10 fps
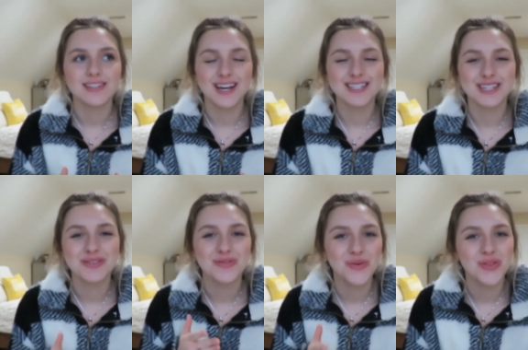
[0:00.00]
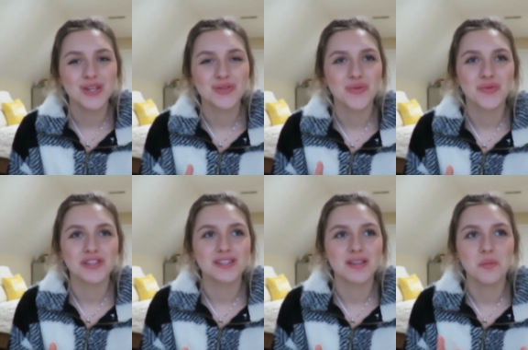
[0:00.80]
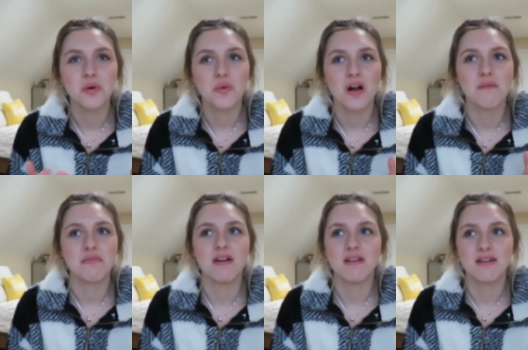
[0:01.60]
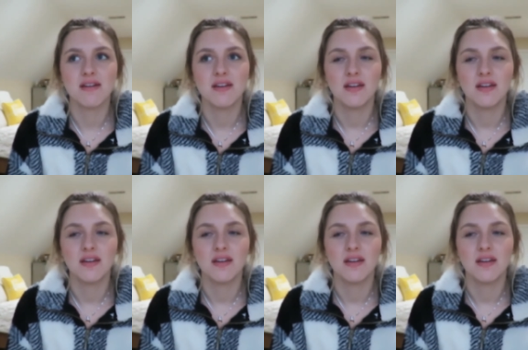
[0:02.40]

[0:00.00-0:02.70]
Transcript: I did a few things over the summer where I'm like,